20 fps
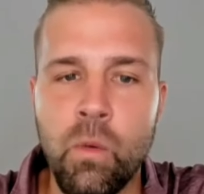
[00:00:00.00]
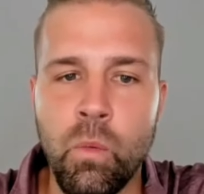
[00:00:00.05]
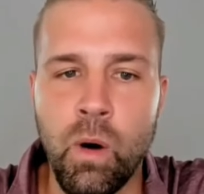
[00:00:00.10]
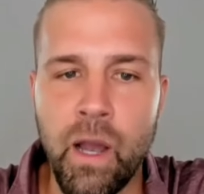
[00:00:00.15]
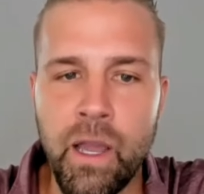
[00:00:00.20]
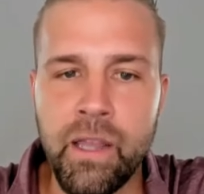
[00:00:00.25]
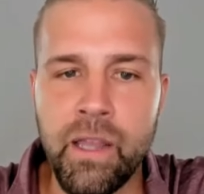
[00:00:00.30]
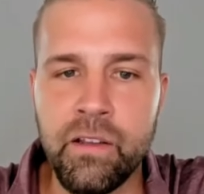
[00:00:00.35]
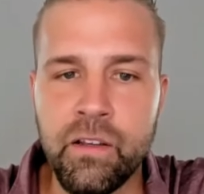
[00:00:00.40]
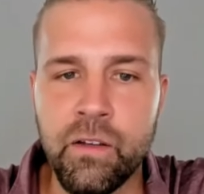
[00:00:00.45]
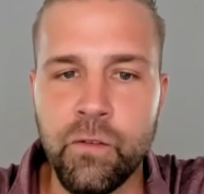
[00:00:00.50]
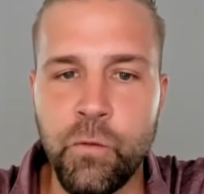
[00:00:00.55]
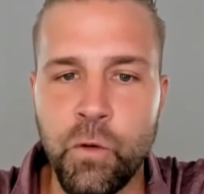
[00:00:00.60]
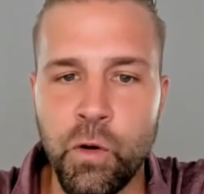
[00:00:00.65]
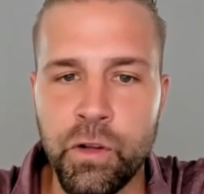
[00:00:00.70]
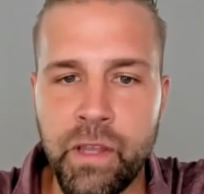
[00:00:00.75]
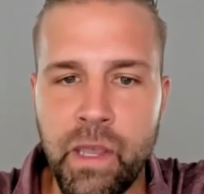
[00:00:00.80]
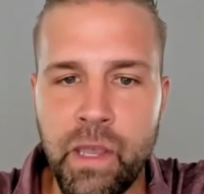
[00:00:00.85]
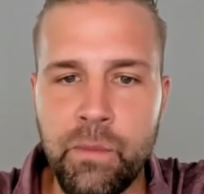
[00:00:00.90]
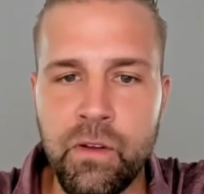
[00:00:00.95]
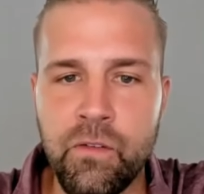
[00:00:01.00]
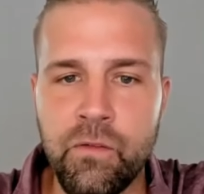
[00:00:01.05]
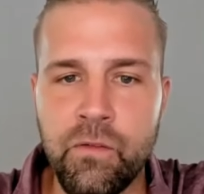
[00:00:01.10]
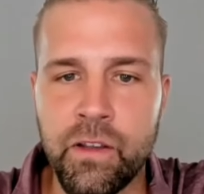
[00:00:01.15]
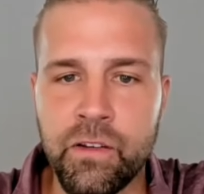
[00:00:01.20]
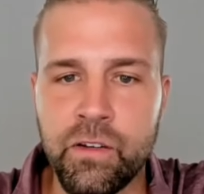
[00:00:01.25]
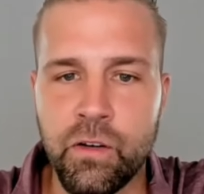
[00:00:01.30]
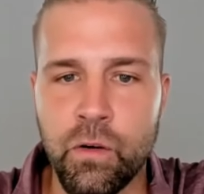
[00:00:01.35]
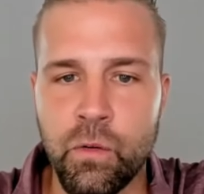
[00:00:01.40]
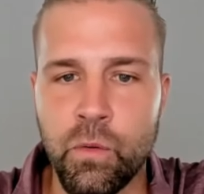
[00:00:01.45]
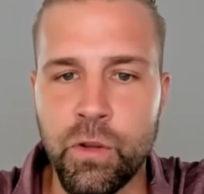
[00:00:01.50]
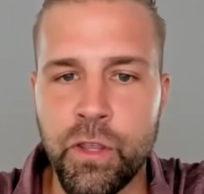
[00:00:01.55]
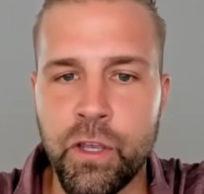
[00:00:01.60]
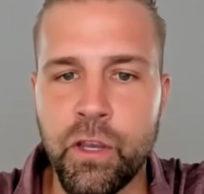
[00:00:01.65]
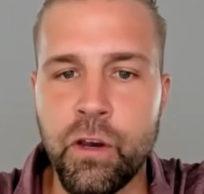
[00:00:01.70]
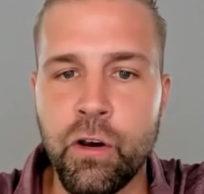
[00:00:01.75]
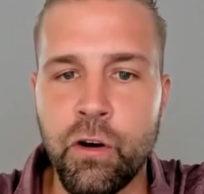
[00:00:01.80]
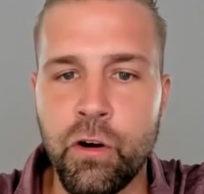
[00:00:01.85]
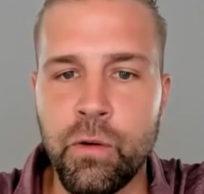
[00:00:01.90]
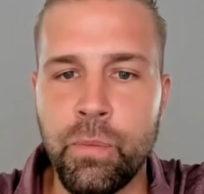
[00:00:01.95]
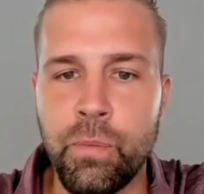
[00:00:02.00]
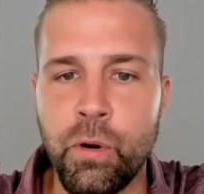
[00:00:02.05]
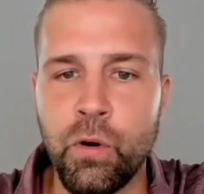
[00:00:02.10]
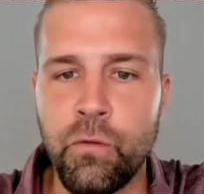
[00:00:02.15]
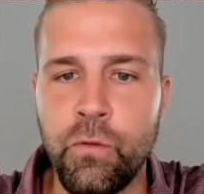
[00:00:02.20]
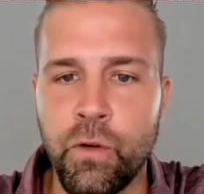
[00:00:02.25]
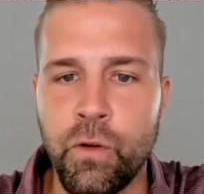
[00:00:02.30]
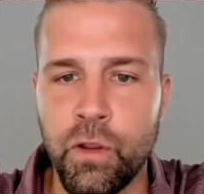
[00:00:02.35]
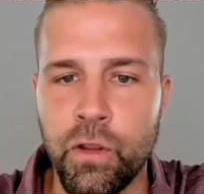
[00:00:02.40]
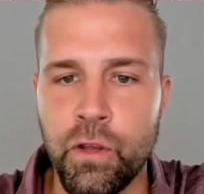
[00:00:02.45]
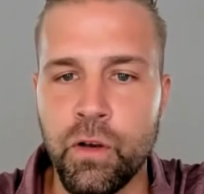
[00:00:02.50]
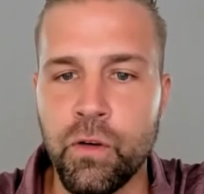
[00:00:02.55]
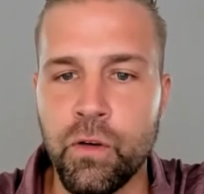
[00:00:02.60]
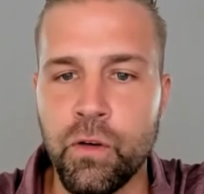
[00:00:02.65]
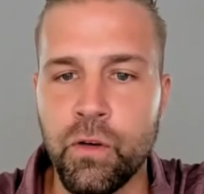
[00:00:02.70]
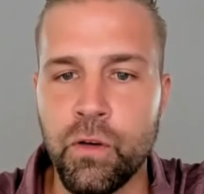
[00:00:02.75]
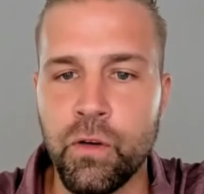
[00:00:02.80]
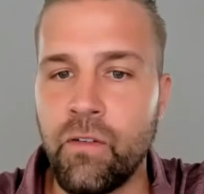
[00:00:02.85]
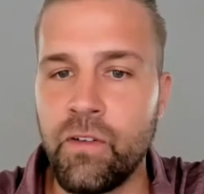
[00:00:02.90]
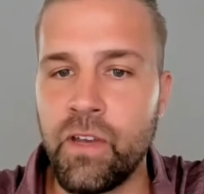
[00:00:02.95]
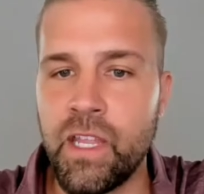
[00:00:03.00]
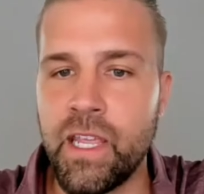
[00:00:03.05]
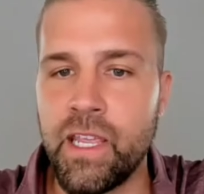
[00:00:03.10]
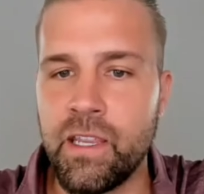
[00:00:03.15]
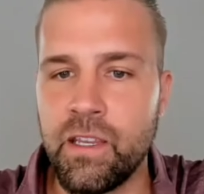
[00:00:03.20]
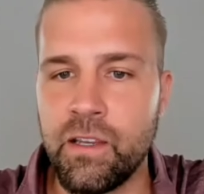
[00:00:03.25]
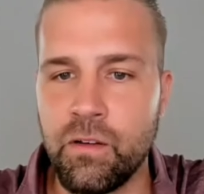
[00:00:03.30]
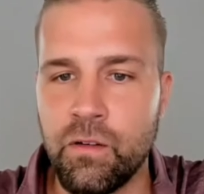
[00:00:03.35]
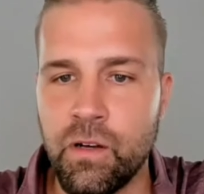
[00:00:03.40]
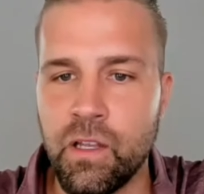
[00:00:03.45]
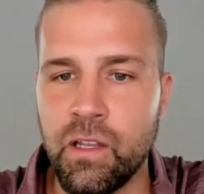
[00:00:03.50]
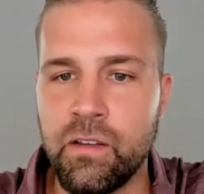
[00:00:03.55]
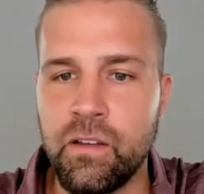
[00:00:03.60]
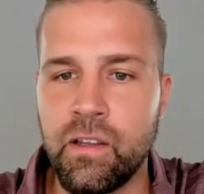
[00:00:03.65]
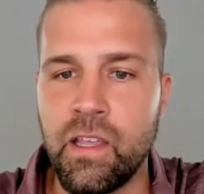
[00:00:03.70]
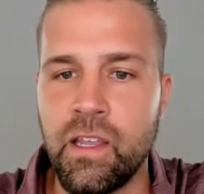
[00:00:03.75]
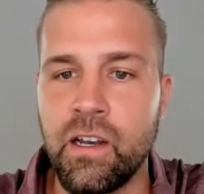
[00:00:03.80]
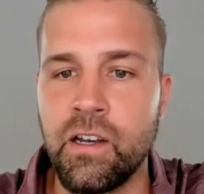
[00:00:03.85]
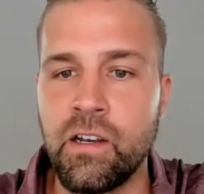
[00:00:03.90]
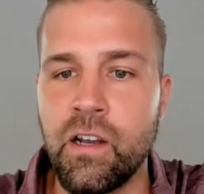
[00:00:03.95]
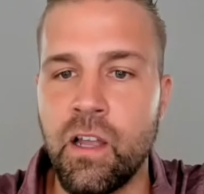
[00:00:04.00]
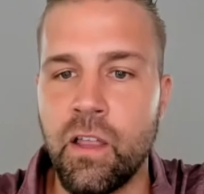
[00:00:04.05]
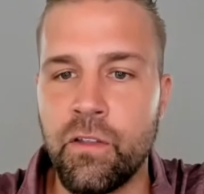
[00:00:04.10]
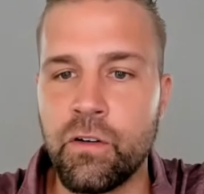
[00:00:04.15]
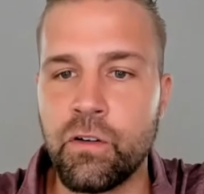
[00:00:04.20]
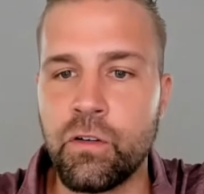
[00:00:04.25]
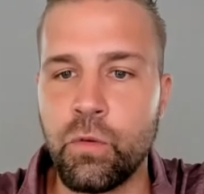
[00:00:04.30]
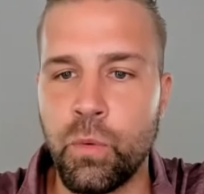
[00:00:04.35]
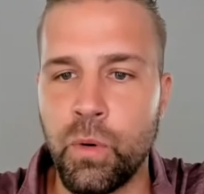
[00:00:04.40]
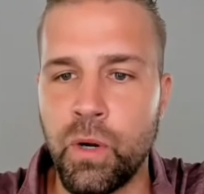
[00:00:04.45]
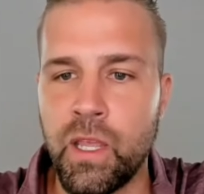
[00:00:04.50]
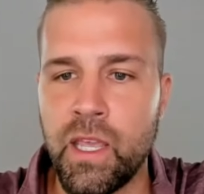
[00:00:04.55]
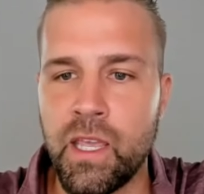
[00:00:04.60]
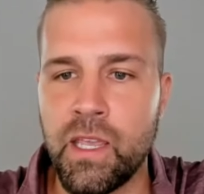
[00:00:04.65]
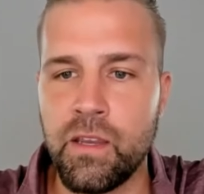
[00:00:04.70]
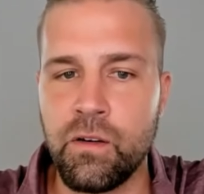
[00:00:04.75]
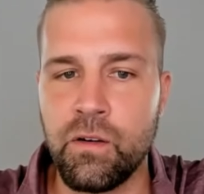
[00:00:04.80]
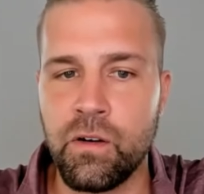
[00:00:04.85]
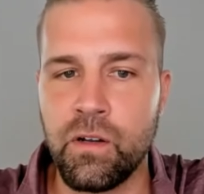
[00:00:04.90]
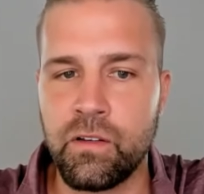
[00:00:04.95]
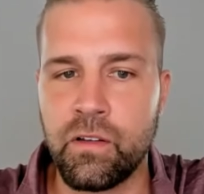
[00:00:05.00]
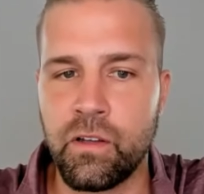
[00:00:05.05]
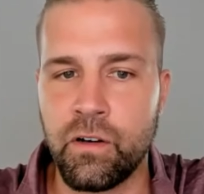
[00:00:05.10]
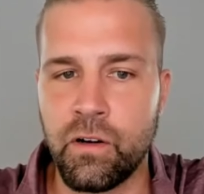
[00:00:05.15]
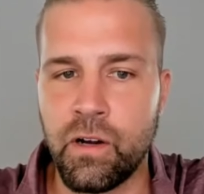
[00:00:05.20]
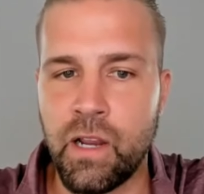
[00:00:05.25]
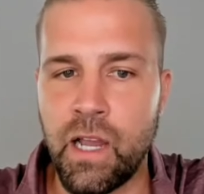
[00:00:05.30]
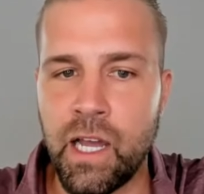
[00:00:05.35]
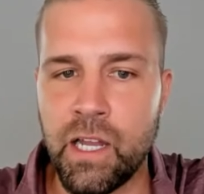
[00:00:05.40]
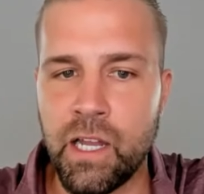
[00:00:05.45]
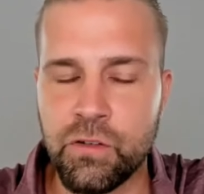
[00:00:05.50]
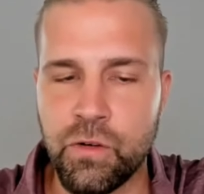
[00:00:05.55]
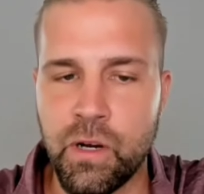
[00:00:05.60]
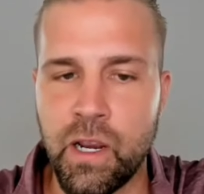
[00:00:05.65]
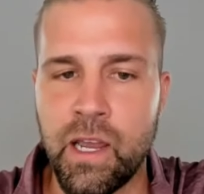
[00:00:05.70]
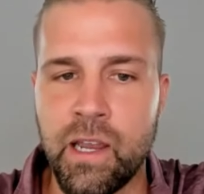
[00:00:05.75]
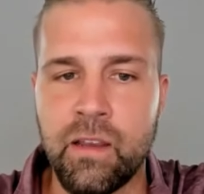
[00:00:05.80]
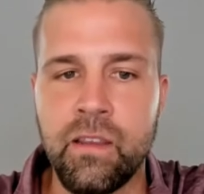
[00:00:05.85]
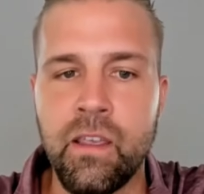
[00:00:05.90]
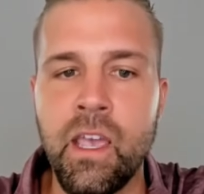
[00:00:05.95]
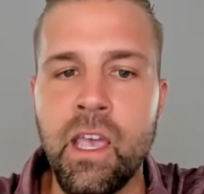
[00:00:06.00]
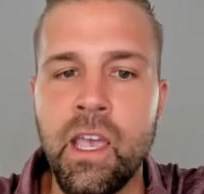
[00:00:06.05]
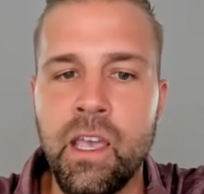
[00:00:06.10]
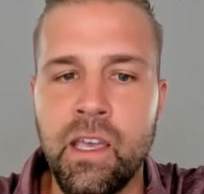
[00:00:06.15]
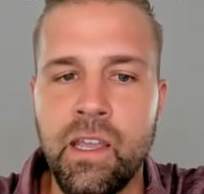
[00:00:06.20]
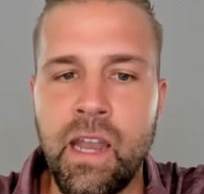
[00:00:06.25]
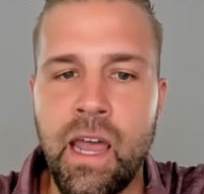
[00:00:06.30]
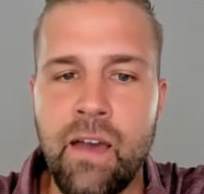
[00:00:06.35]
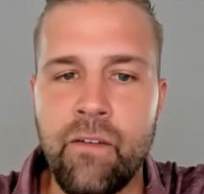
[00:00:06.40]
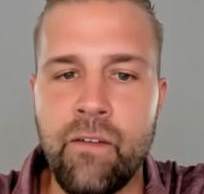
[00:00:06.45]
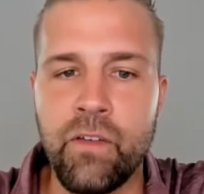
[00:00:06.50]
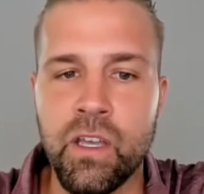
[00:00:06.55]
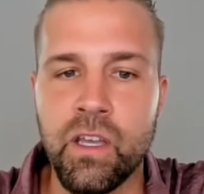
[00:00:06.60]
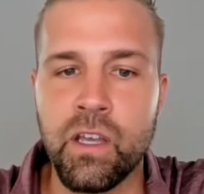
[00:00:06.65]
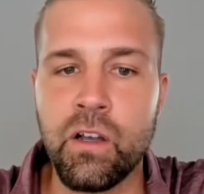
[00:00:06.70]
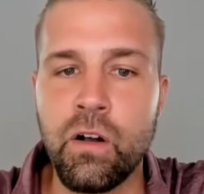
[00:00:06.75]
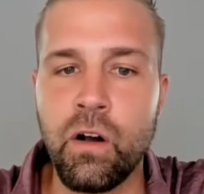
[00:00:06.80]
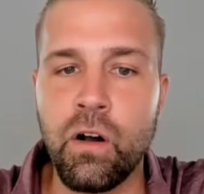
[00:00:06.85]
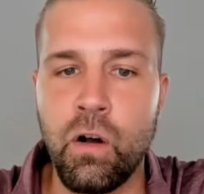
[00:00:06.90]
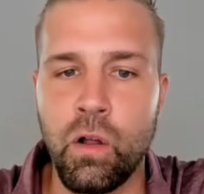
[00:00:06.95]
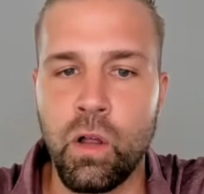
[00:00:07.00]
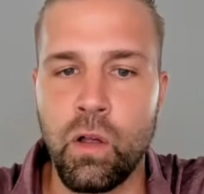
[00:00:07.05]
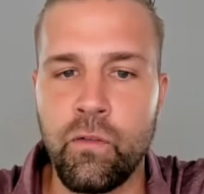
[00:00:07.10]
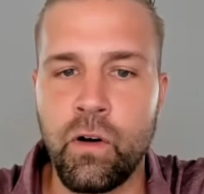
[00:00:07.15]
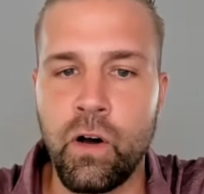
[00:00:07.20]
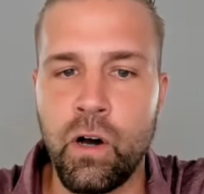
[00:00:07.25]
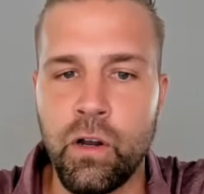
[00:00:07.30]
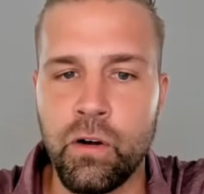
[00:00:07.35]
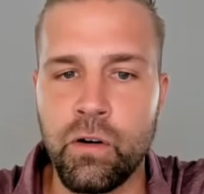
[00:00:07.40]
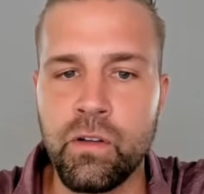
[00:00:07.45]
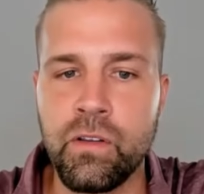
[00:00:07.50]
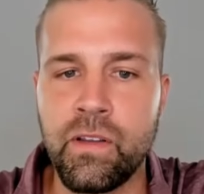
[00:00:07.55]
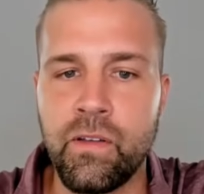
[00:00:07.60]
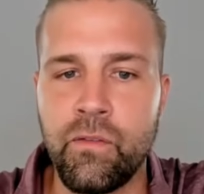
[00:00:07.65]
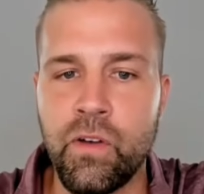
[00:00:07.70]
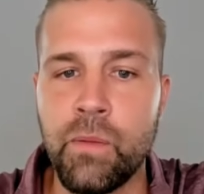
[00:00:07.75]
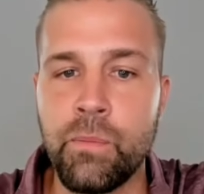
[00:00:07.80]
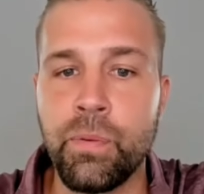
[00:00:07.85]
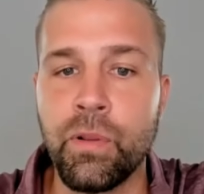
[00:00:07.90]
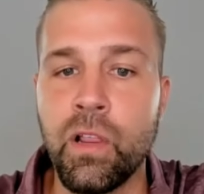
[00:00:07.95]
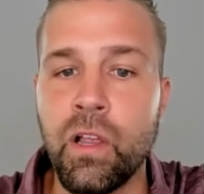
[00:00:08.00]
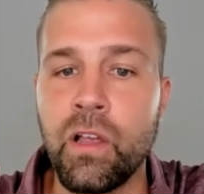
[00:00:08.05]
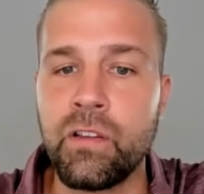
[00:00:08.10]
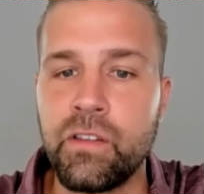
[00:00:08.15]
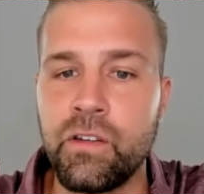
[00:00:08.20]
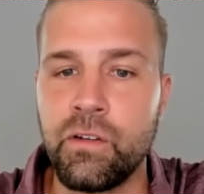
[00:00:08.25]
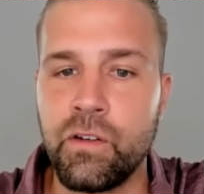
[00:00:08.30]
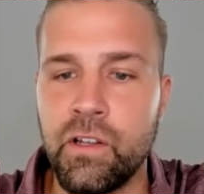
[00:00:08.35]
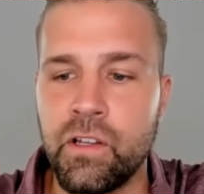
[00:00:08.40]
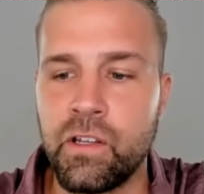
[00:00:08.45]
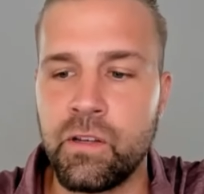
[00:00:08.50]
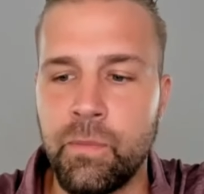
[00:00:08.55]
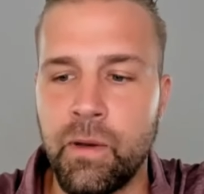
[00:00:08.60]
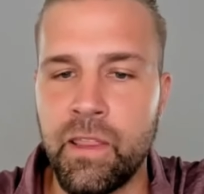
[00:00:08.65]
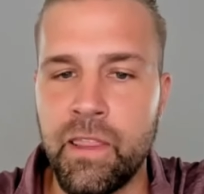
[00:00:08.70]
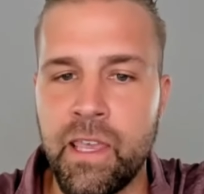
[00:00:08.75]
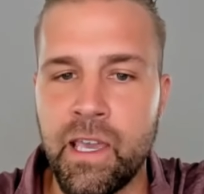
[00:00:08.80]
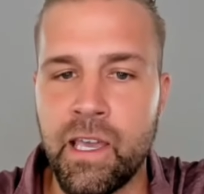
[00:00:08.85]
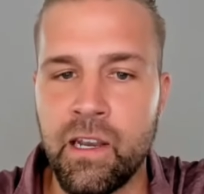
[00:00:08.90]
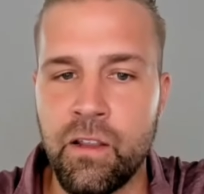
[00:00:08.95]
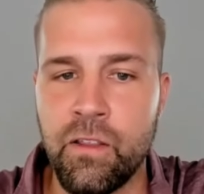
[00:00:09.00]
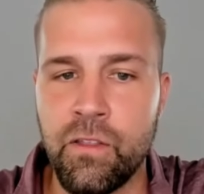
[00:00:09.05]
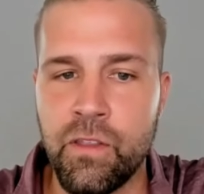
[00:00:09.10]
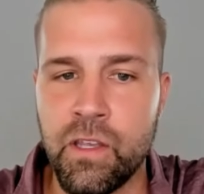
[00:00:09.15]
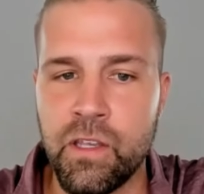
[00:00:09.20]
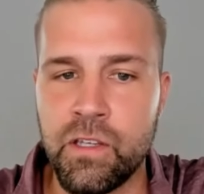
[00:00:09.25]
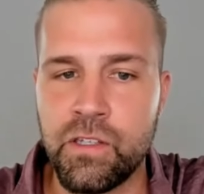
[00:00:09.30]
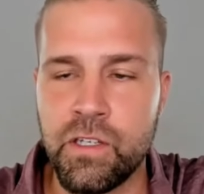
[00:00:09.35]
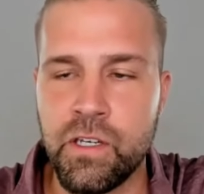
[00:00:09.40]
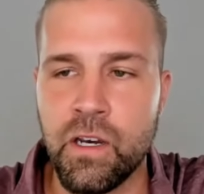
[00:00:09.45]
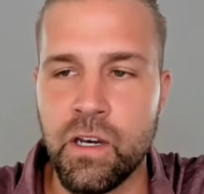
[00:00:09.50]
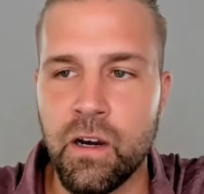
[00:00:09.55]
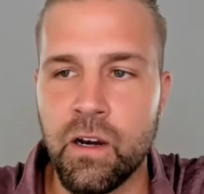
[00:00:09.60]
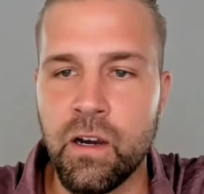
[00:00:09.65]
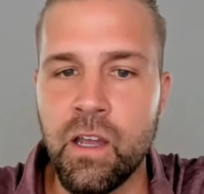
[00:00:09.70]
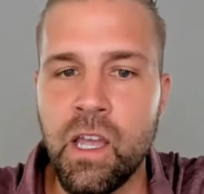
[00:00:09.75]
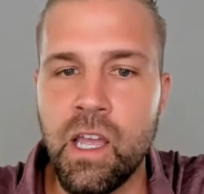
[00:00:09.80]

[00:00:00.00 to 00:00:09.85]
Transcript: Wyatt is a full-time investor with a current portfolio of 78 units and another 28 units under contract and having a goal of 170 plus units by the end of this year.